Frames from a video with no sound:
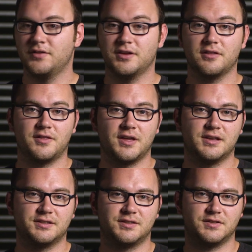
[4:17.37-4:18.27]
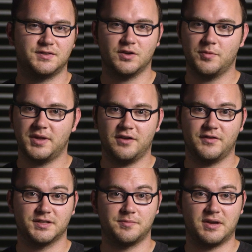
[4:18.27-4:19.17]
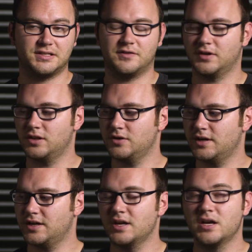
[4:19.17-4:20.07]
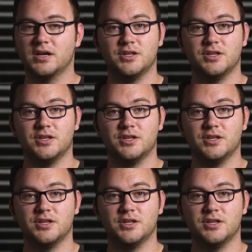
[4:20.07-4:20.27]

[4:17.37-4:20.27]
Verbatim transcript: The other thing is so many of us, myself included,